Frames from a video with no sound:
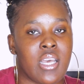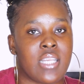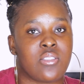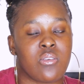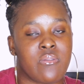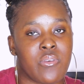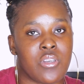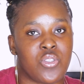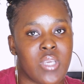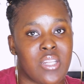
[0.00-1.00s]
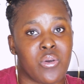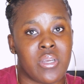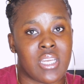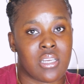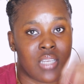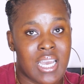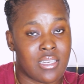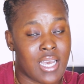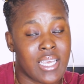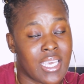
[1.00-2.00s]
and so forth you can go in
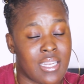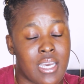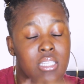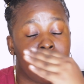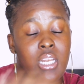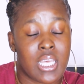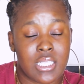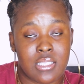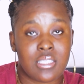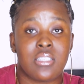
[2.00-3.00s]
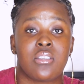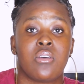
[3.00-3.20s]
and again and cleanse